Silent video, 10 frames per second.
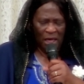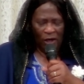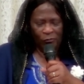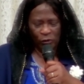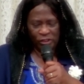
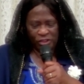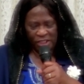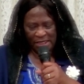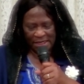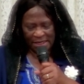of what
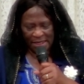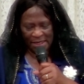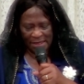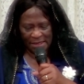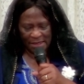
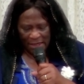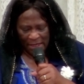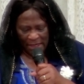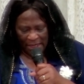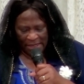Jesus
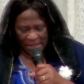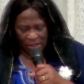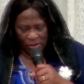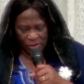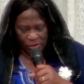is
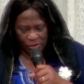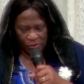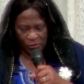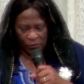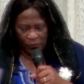going to
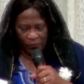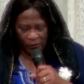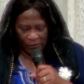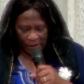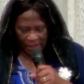do
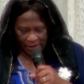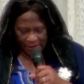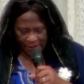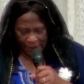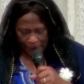for us.